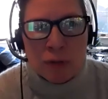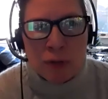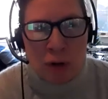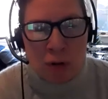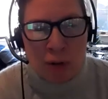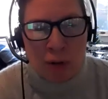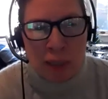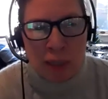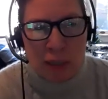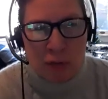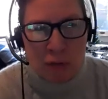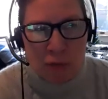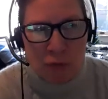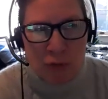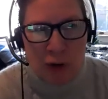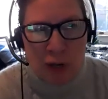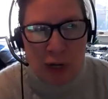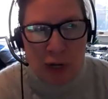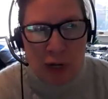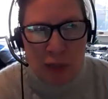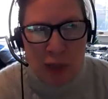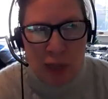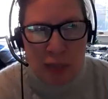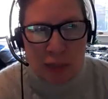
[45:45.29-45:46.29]
not only the
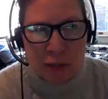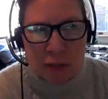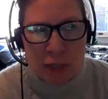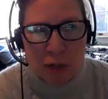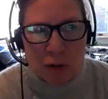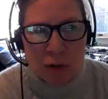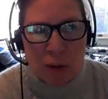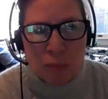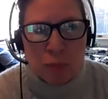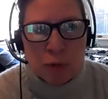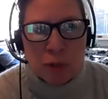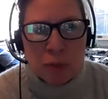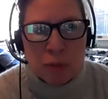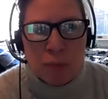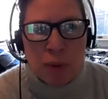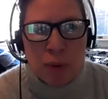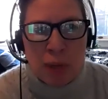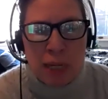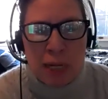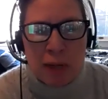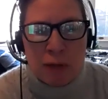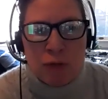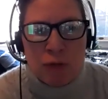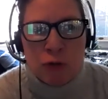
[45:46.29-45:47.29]
fighting the anti-corruption,
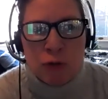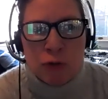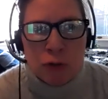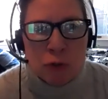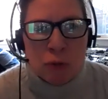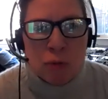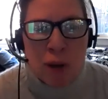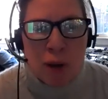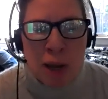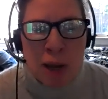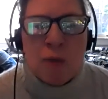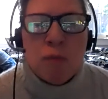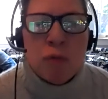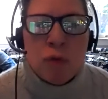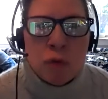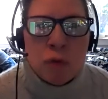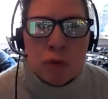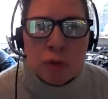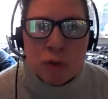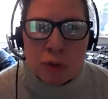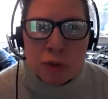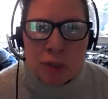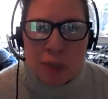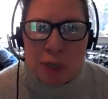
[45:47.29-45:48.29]
but if you do have
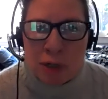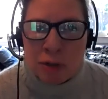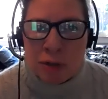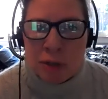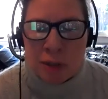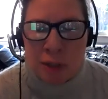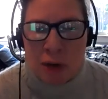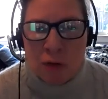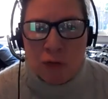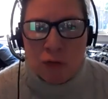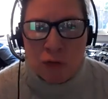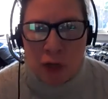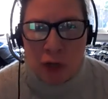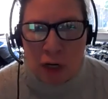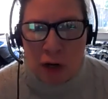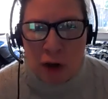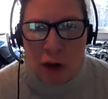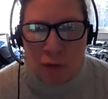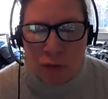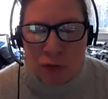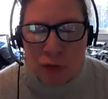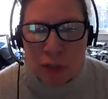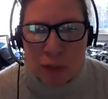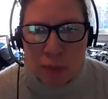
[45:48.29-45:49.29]
rulers that are siphoning
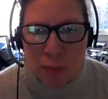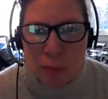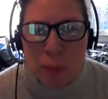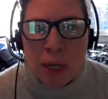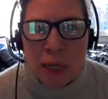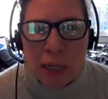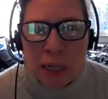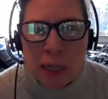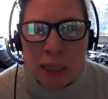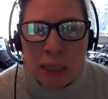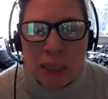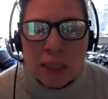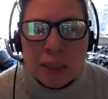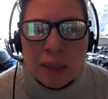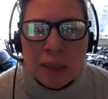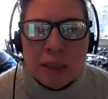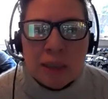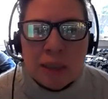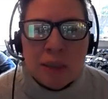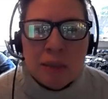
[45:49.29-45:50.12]
off this money,